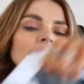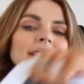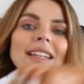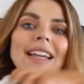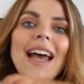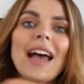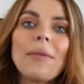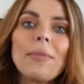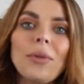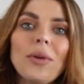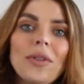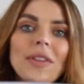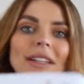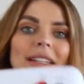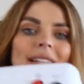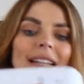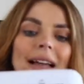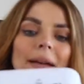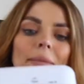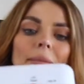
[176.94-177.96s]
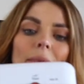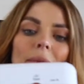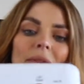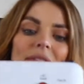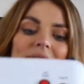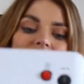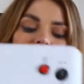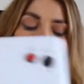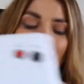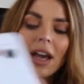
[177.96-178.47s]
So yeah, I bought this lamp
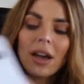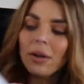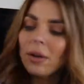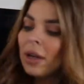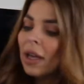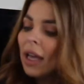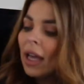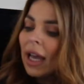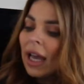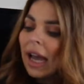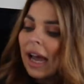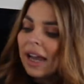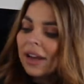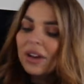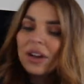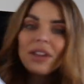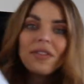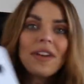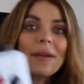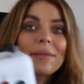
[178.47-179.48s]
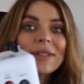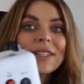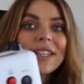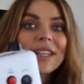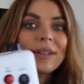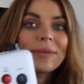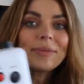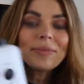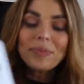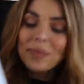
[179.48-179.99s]
months ago. I got it off
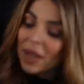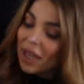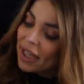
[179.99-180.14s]
Amazon.